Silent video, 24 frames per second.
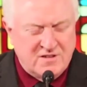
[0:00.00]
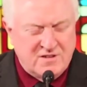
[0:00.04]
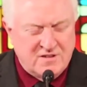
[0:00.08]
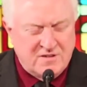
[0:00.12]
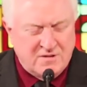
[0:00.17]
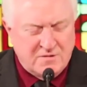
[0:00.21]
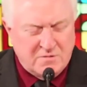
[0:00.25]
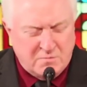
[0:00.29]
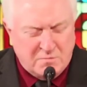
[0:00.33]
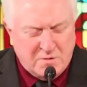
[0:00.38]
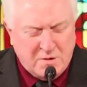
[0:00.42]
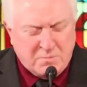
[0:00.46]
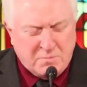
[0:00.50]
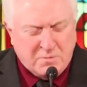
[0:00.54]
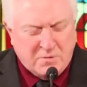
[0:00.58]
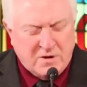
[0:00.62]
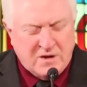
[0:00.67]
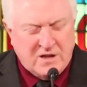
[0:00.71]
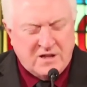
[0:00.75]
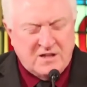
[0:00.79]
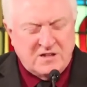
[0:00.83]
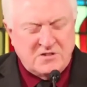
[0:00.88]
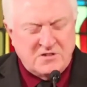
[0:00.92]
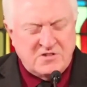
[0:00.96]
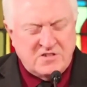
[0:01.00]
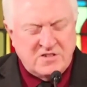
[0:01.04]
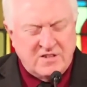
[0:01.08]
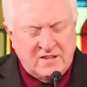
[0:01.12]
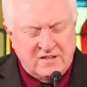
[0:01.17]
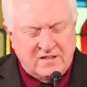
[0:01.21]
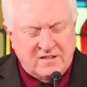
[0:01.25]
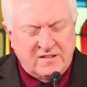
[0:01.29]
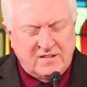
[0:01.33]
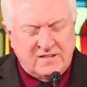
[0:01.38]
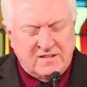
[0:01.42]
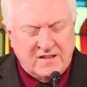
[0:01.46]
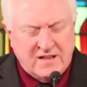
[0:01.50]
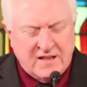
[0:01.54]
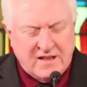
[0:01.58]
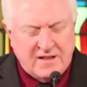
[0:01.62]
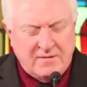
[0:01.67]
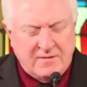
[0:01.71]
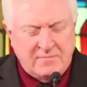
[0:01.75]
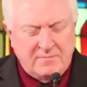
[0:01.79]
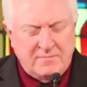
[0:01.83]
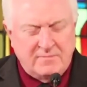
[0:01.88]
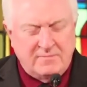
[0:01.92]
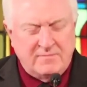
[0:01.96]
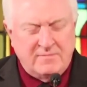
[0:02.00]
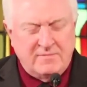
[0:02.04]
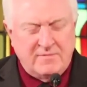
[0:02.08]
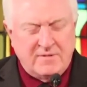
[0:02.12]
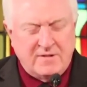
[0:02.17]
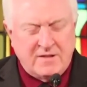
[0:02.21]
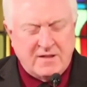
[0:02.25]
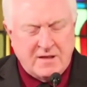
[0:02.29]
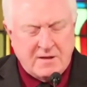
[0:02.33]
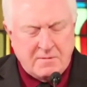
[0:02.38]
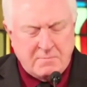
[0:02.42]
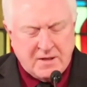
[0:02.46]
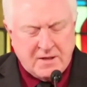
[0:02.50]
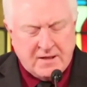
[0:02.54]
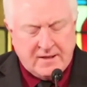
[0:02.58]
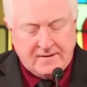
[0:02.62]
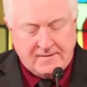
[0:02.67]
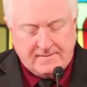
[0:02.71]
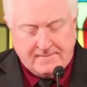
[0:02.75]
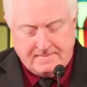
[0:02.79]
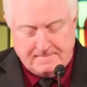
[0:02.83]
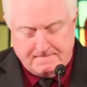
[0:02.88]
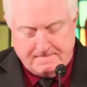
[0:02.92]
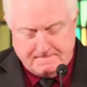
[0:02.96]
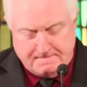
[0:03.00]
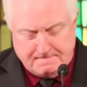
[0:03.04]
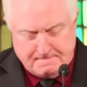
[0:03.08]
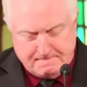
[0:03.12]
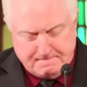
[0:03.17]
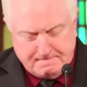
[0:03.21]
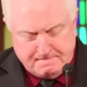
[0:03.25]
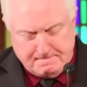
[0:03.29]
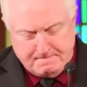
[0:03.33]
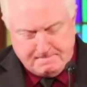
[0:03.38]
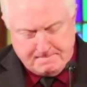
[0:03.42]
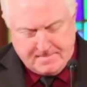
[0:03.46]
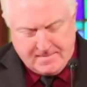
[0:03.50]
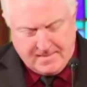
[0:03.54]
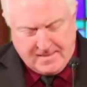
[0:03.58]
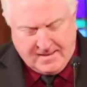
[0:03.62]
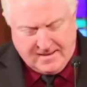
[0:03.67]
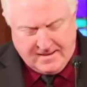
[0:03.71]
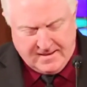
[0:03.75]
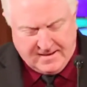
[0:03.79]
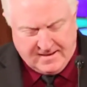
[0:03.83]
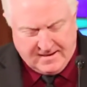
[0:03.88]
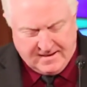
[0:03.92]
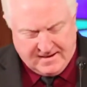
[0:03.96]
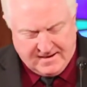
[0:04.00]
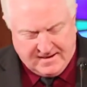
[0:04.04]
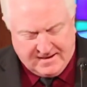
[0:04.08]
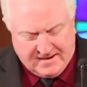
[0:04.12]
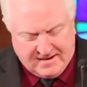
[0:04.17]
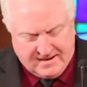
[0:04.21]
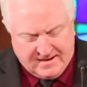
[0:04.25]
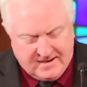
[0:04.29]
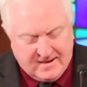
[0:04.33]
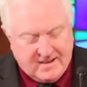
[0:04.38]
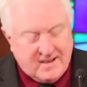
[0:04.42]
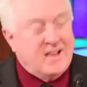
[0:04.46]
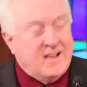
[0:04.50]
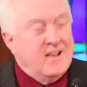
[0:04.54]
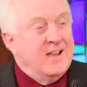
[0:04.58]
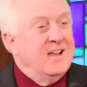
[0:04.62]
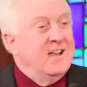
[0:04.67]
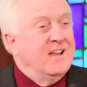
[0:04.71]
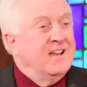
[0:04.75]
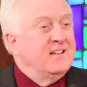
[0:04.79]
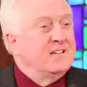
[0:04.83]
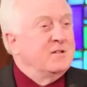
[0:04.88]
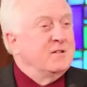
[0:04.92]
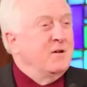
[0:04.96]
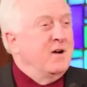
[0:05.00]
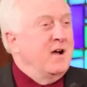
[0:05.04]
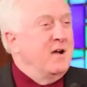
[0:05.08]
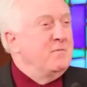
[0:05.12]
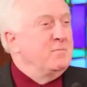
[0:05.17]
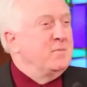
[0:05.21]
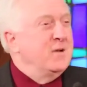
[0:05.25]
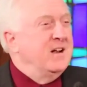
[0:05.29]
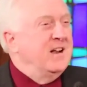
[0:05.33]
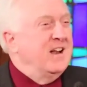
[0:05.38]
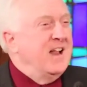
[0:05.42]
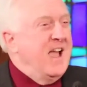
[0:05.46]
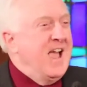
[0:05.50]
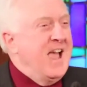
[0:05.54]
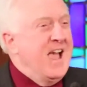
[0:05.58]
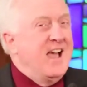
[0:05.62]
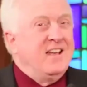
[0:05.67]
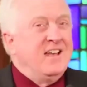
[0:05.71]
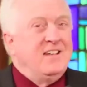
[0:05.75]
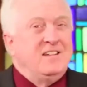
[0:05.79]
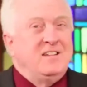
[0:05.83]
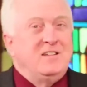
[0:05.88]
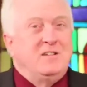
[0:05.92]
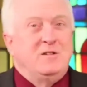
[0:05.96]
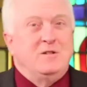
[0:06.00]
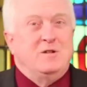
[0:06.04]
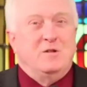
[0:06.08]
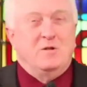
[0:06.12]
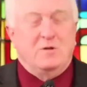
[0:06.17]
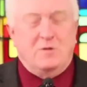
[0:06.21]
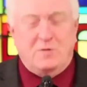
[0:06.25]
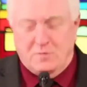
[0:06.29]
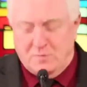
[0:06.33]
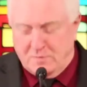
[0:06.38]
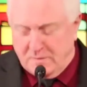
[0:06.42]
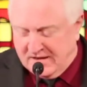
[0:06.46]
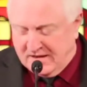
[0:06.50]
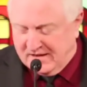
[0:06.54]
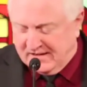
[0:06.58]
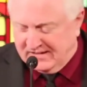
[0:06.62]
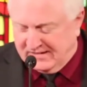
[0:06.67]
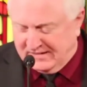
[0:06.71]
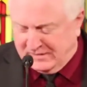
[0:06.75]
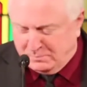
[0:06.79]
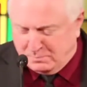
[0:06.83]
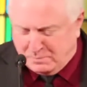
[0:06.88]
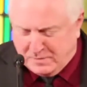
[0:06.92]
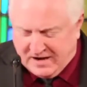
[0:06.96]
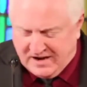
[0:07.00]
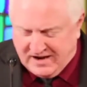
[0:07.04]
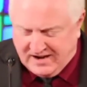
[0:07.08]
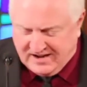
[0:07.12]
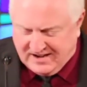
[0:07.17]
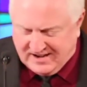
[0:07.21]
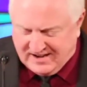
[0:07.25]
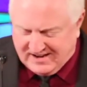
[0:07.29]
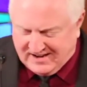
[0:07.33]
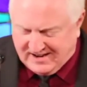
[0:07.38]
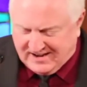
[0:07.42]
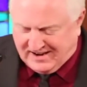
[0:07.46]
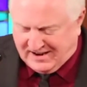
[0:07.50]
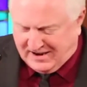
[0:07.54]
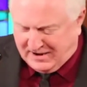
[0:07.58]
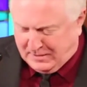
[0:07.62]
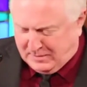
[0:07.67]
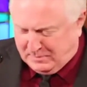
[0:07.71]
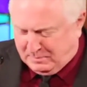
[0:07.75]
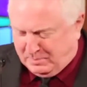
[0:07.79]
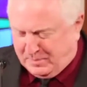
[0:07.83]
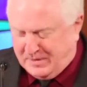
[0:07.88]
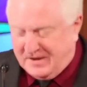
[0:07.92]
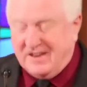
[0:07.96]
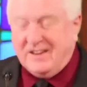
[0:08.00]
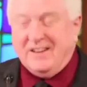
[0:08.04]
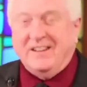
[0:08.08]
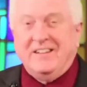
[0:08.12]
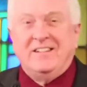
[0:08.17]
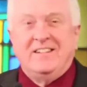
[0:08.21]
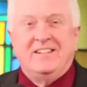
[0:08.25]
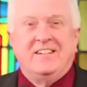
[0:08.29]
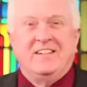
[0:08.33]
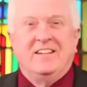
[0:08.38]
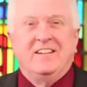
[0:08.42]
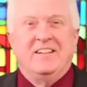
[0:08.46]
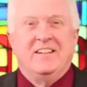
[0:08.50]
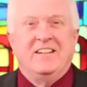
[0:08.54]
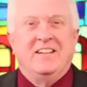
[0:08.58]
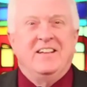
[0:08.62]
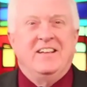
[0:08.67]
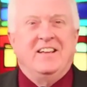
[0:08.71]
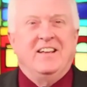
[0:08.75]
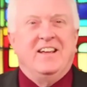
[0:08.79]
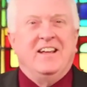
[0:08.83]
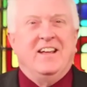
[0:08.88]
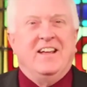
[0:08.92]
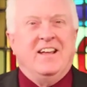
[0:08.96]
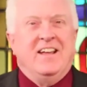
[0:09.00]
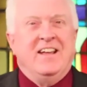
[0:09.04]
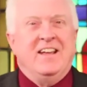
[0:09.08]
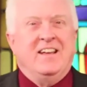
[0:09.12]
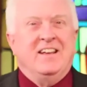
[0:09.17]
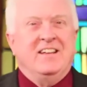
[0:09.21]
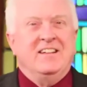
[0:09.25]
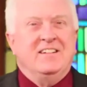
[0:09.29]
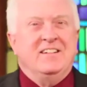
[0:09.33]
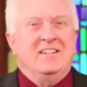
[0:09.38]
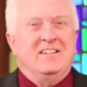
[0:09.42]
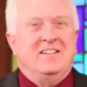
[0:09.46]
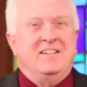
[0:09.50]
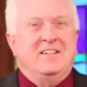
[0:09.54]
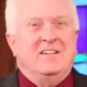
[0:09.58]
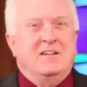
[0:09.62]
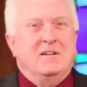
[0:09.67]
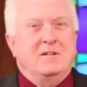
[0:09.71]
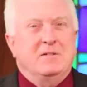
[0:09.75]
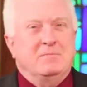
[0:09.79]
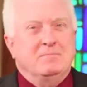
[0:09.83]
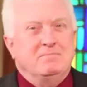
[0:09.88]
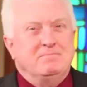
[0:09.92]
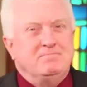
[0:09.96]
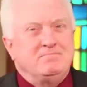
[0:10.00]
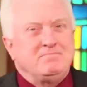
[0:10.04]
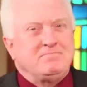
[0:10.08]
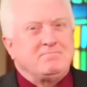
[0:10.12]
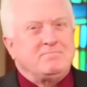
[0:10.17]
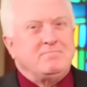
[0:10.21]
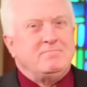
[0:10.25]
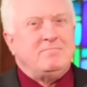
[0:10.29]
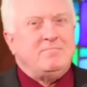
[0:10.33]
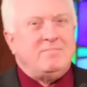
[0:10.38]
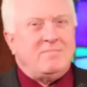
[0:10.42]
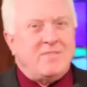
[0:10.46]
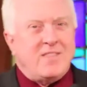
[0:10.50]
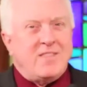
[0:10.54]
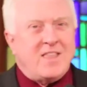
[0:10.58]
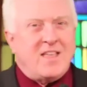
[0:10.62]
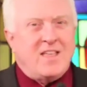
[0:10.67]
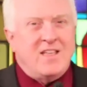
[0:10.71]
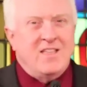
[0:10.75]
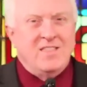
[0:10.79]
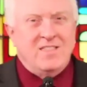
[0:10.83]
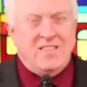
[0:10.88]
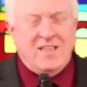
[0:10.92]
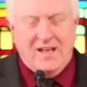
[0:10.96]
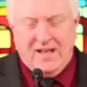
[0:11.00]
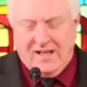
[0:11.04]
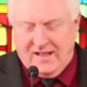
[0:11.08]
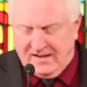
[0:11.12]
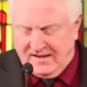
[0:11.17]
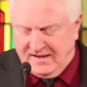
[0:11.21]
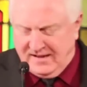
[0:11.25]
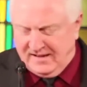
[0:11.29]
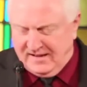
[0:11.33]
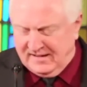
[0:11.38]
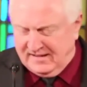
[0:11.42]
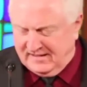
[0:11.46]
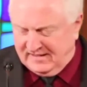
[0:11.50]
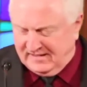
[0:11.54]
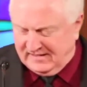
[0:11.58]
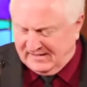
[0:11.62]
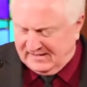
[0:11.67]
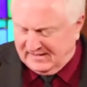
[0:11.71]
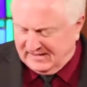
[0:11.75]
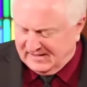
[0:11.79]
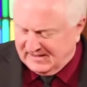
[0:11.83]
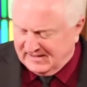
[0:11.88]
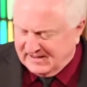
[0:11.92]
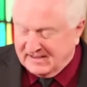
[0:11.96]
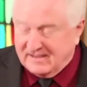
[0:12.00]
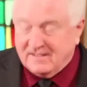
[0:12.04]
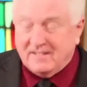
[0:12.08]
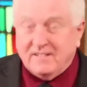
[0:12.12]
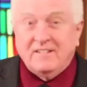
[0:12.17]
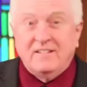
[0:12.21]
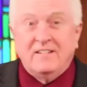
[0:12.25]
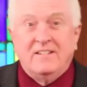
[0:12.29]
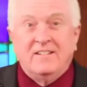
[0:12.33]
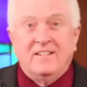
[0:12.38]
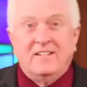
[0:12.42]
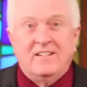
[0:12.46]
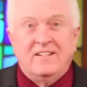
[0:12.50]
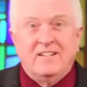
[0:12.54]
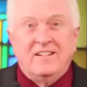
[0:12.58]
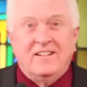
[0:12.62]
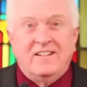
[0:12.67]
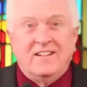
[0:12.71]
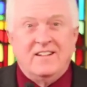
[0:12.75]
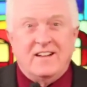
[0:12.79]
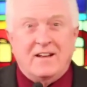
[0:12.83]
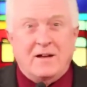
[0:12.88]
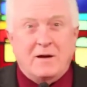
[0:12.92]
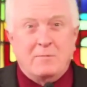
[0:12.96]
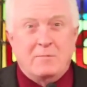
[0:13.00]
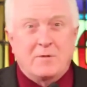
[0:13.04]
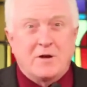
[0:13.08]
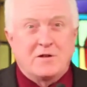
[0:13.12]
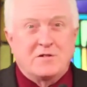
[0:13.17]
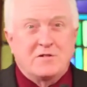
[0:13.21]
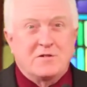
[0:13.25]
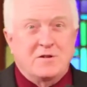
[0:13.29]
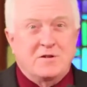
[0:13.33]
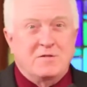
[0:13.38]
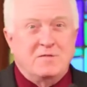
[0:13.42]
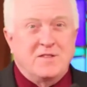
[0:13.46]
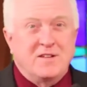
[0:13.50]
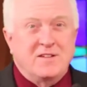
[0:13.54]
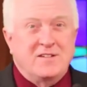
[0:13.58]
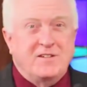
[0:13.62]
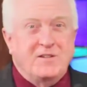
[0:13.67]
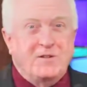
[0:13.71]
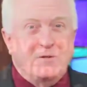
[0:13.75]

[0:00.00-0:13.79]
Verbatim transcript: We pray in Jesus' name. Amen. Amen. So I've been asked to uh, speak on peace, and um, that is, uh, I'm not sure if this is